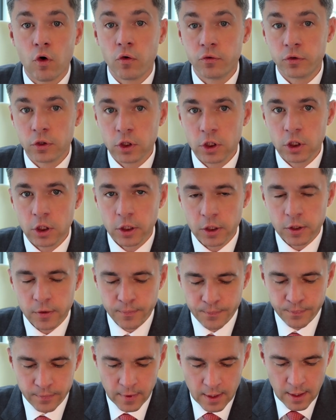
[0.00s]
overlooked.
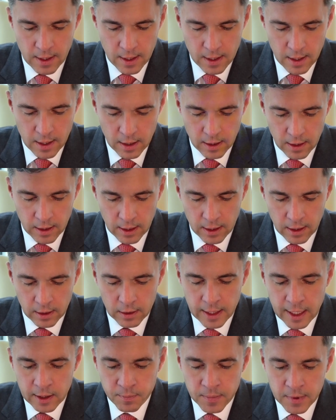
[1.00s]

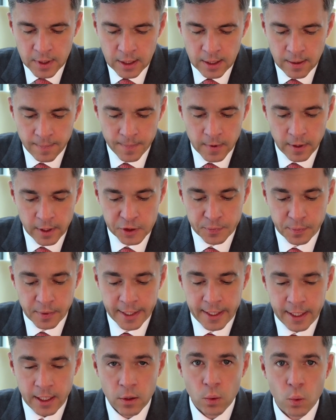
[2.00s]
Let me
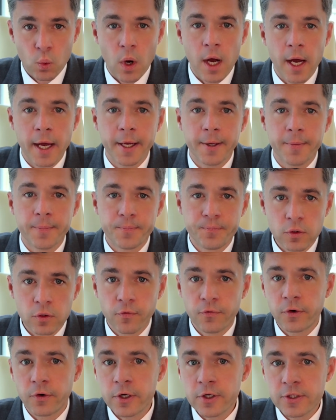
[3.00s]
explain why.
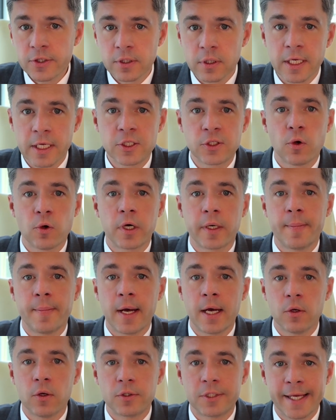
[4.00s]
So first, let's talk
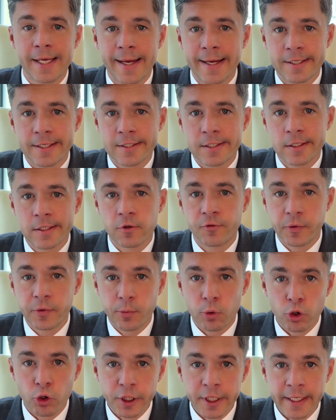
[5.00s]
about tax
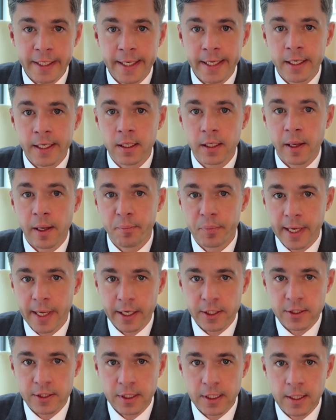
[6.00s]
reporting and
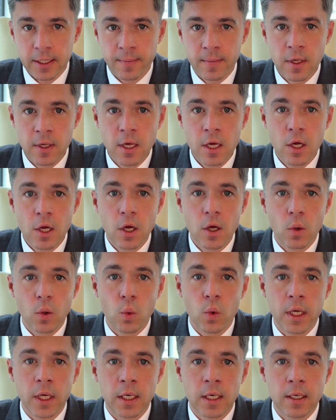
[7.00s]
complexity.
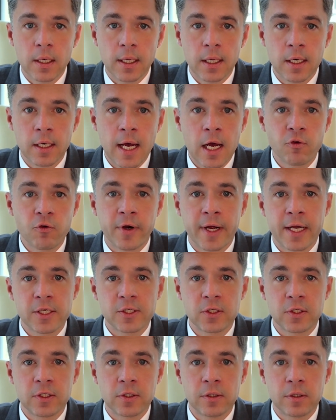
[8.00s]
When a
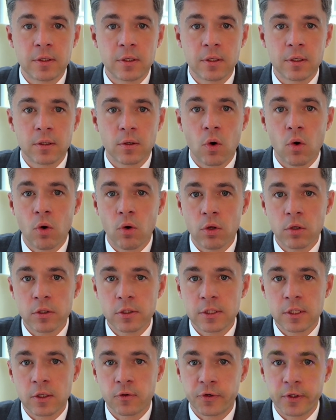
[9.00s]
non-resident
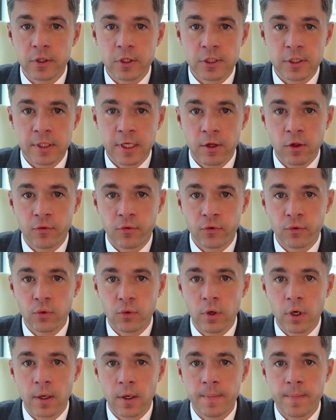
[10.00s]
holds real estate
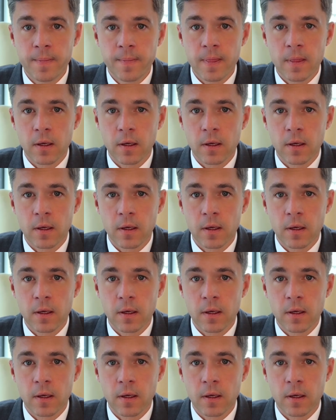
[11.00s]
through a